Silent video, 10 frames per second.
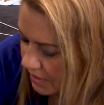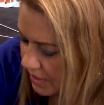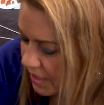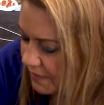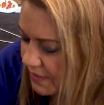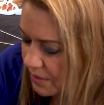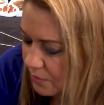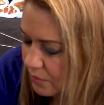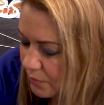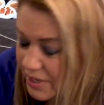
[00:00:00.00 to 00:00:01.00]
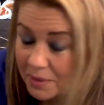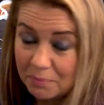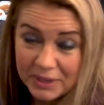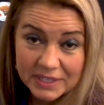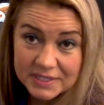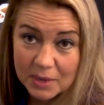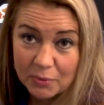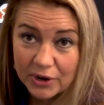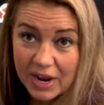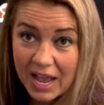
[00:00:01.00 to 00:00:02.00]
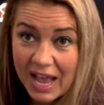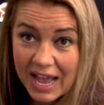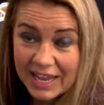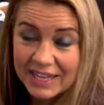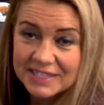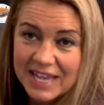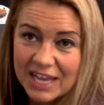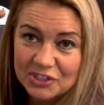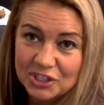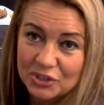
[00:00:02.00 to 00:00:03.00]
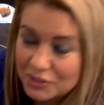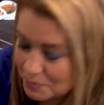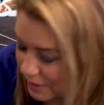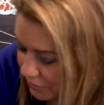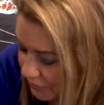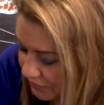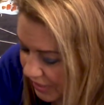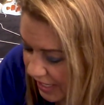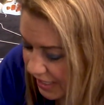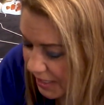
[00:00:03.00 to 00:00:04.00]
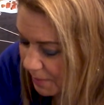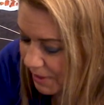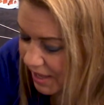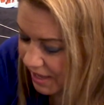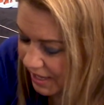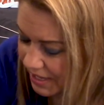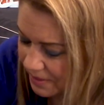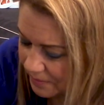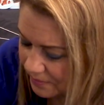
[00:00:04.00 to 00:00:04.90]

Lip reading: And then we can pick somewhere high. It actually looks better if you hang it high,